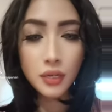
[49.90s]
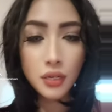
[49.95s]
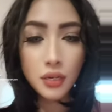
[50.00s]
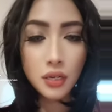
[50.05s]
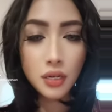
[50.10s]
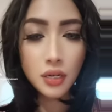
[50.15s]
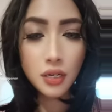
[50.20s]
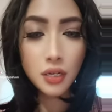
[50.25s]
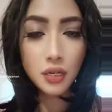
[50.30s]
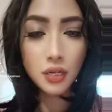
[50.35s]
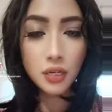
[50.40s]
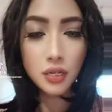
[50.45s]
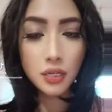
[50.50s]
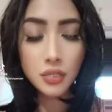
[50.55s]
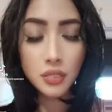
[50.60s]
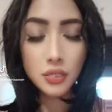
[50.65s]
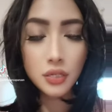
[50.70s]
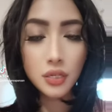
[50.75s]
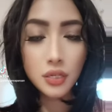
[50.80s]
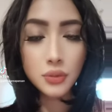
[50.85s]

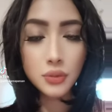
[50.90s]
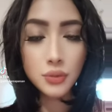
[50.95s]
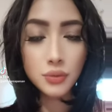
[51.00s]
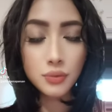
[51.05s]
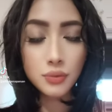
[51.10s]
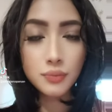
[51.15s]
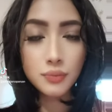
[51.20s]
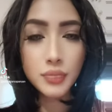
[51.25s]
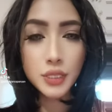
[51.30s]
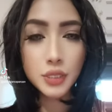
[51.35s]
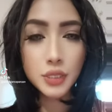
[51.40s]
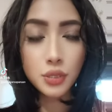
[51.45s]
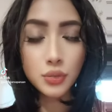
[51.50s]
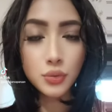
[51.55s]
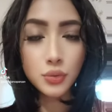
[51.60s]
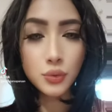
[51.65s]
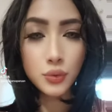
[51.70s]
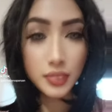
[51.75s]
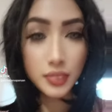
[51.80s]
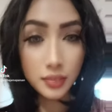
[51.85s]
uh, not too much
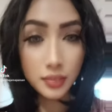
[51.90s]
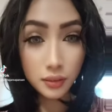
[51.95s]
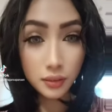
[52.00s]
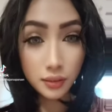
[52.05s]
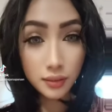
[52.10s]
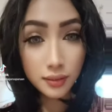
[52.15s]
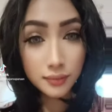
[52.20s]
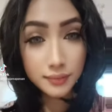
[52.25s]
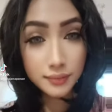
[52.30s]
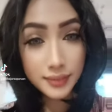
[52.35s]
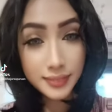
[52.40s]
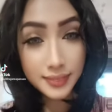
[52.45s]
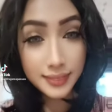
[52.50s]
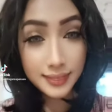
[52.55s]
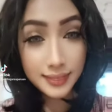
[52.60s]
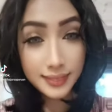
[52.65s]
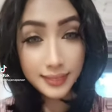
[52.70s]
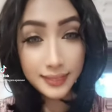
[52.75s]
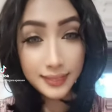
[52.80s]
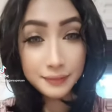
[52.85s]
onto the top
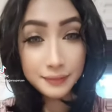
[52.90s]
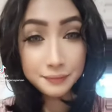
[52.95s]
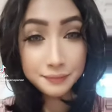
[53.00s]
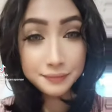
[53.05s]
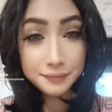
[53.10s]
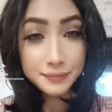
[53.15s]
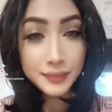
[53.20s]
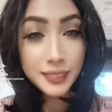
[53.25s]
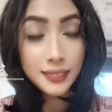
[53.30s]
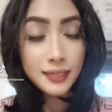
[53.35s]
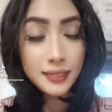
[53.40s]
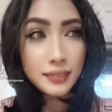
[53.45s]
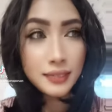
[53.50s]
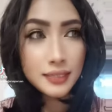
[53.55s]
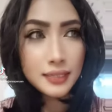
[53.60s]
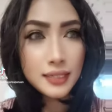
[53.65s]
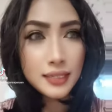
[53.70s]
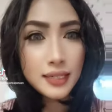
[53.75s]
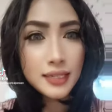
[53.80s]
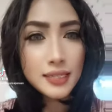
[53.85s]
actually
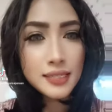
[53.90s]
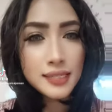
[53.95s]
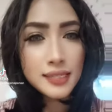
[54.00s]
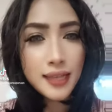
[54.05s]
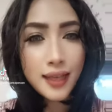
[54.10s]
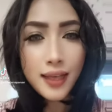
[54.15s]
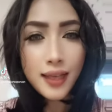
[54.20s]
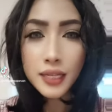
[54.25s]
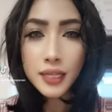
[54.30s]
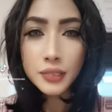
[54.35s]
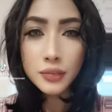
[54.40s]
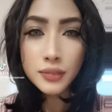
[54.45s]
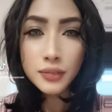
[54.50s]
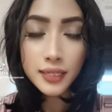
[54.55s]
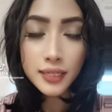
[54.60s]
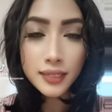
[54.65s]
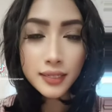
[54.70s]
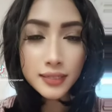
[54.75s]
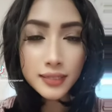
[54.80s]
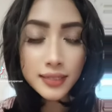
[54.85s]
because i don't
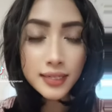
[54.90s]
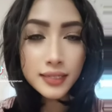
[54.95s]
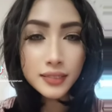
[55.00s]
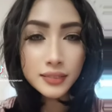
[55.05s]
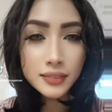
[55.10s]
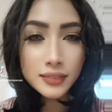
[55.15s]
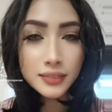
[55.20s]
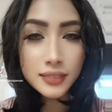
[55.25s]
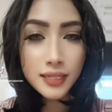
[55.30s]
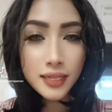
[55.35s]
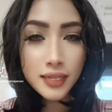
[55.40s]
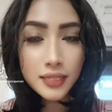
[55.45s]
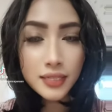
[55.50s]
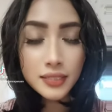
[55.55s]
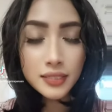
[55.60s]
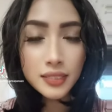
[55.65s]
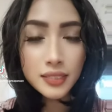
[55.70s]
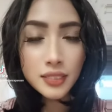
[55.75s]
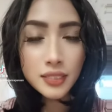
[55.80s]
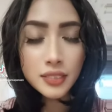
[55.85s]
like that kind of
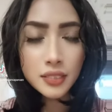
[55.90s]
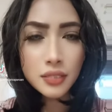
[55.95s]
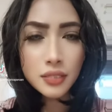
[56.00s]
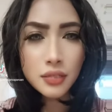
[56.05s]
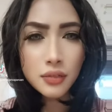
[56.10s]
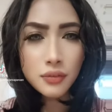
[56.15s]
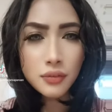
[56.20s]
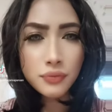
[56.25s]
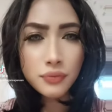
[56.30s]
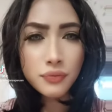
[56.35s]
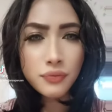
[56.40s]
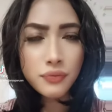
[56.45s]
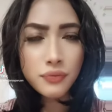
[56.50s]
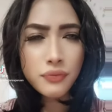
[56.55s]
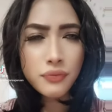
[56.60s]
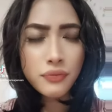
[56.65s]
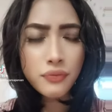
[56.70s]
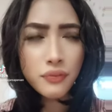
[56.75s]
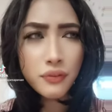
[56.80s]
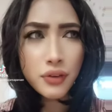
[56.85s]
scents it's
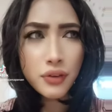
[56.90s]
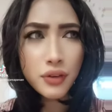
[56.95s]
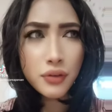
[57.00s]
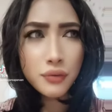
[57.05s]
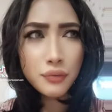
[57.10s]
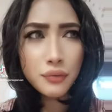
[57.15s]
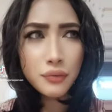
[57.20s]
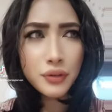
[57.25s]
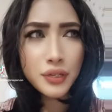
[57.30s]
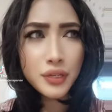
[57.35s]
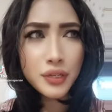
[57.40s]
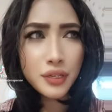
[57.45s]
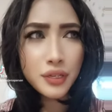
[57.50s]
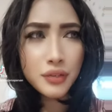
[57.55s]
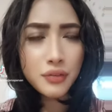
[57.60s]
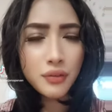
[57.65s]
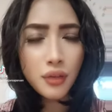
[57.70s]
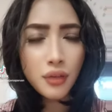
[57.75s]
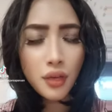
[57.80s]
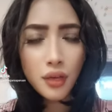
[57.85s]

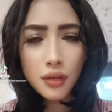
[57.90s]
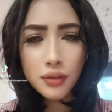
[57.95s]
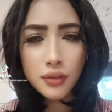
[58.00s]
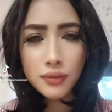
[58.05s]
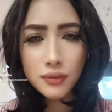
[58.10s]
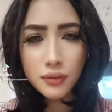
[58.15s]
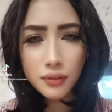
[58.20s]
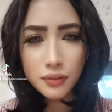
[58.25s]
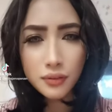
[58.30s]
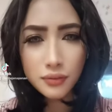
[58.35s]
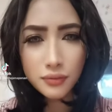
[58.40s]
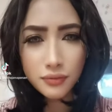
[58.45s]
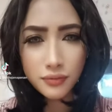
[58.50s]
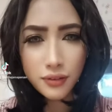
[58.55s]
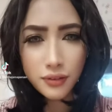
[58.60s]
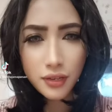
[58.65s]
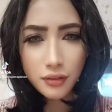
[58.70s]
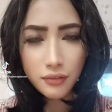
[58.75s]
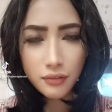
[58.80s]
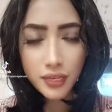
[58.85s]
very
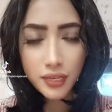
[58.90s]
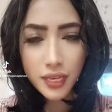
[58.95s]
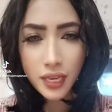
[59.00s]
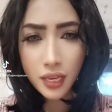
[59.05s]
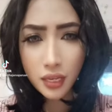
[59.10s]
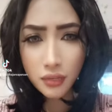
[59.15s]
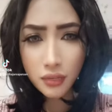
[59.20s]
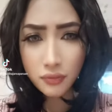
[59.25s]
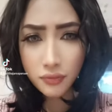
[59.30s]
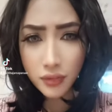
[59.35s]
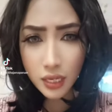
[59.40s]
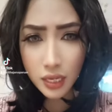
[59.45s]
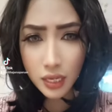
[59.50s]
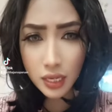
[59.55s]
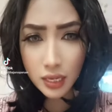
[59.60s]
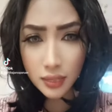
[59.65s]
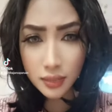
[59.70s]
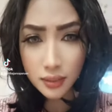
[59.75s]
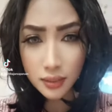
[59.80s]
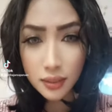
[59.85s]
very
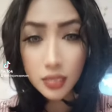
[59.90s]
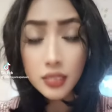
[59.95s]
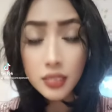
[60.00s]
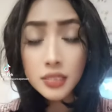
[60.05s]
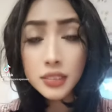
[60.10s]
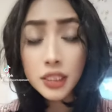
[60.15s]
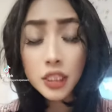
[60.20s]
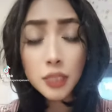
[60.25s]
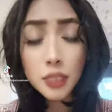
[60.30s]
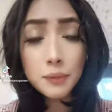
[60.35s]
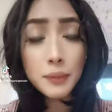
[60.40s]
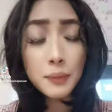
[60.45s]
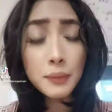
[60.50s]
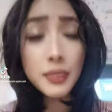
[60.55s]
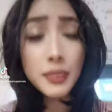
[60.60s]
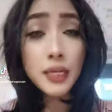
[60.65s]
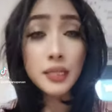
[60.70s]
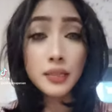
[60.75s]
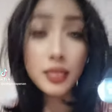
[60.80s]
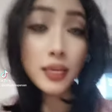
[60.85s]
heavy. the
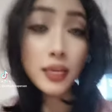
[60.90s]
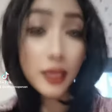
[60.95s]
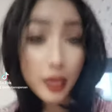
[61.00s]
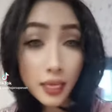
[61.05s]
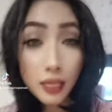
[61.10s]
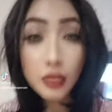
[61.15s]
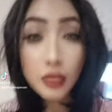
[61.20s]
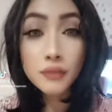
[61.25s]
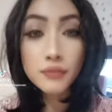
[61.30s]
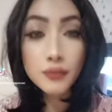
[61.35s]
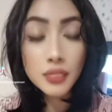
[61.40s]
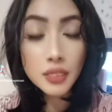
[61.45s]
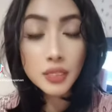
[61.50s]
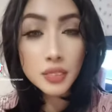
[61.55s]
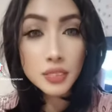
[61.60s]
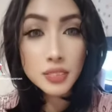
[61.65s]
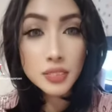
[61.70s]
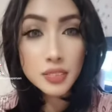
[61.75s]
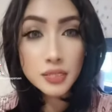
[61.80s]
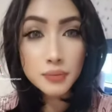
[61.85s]
people can take
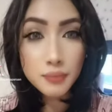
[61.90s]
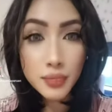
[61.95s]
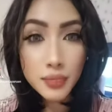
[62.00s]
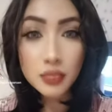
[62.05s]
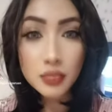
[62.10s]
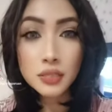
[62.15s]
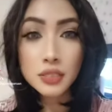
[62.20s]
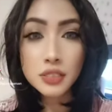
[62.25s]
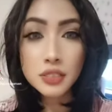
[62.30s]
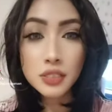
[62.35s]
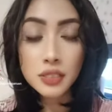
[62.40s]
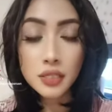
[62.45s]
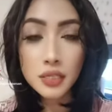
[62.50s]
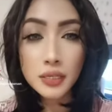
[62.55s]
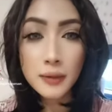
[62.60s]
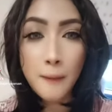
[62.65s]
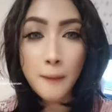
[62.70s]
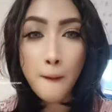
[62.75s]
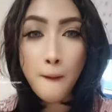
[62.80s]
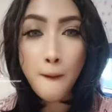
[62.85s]
heavy smell
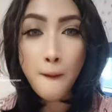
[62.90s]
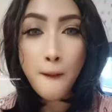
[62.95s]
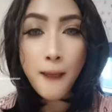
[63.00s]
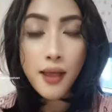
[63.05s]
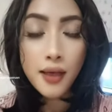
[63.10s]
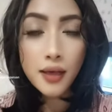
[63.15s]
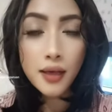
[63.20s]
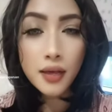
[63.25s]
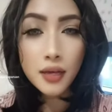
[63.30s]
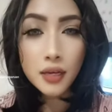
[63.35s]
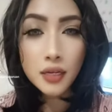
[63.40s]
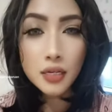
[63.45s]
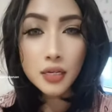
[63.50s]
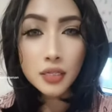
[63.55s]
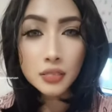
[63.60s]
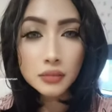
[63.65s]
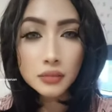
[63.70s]
actually. Uh,